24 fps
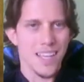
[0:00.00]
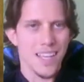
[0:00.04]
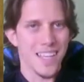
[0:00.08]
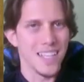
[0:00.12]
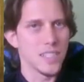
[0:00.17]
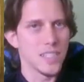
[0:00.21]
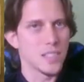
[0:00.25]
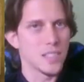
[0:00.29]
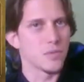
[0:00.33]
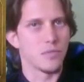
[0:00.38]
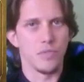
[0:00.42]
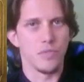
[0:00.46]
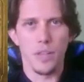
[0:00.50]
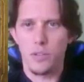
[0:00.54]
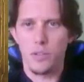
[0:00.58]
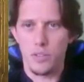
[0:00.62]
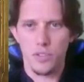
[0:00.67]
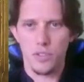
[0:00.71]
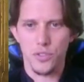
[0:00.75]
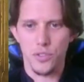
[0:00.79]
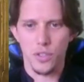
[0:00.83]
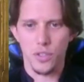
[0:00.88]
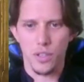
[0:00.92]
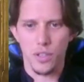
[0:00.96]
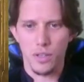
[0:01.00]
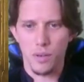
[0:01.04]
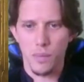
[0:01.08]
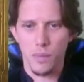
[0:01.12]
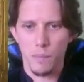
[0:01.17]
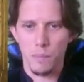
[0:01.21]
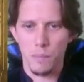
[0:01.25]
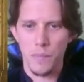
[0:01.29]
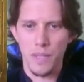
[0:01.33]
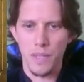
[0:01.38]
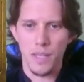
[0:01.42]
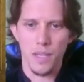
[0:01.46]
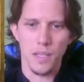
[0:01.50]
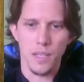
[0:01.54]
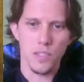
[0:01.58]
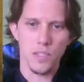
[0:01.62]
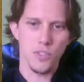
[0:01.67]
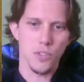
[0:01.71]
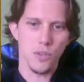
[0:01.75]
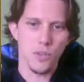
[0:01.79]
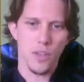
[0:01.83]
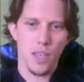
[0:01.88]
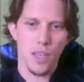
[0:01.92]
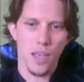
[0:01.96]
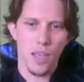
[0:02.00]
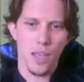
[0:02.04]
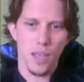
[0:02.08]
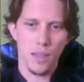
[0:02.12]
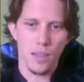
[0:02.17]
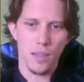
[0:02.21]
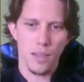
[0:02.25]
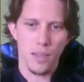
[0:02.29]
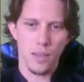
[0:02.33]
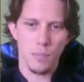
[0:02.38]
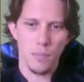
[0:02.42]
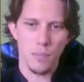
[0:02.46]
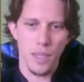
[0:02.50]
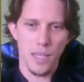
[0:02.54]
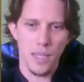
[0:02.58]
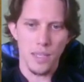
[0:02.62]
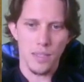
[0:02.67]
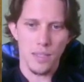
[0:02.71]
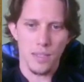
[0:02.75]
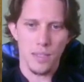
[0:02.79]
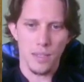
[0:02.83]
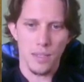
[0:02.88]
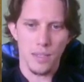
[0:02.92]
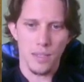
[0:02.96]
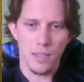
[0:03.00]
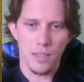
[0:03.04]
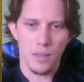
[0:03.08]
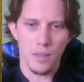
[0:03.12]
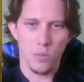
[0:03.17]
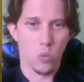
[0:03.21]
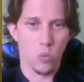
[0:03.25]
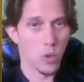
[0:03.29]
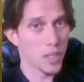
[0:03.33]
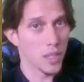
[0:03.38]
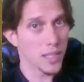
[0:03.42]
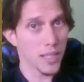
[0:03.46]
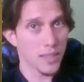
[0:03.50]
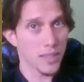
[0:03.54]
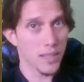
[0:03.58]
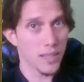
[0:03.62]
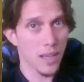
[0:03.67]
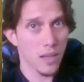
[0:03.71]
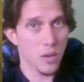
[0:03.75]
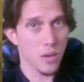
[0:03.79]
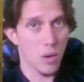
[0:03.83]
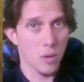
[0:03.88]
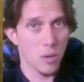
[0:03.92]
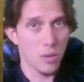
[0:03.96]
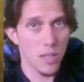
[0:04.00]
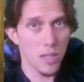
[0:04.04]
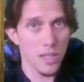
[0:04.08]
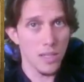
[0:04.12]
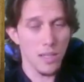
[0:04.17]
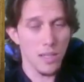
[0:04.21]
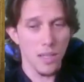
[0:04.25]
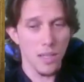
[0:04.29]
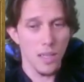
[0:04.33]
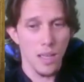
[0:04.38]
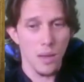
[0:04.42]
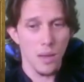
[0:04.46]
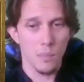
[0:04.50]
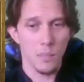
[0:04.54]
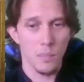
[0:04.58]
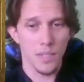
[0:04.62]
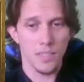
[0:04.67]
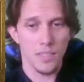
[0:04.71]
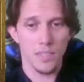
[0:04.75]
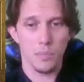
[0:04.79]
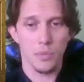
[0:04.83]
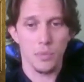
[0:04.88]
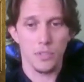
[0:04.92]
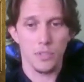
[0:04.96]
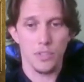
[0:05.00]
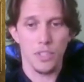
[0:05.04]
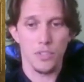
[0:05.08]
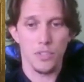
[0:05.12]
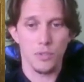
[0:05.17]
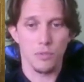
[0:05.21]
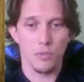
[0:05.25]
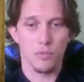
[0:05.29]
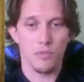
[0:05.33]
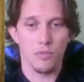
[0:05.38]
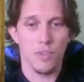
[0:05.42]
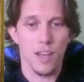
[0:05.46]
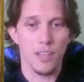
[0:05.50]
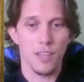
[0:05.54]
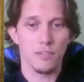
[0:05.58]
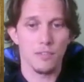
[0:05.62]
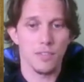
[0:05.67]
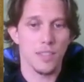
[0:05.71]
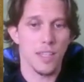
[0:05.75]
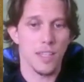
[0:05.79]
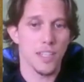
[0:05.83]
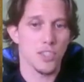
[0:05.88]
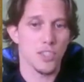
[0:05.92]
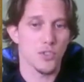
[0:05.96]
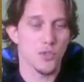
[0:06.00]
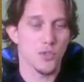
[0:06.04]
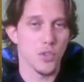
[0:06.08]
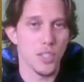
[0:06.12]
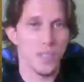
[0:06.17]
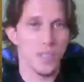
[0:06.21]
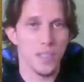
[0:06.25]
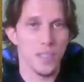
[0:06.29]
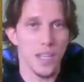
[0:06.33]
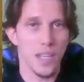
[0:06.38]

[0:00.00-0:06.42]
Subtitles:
He's very strong because you can make 1 attack only, but it's a potential 5/3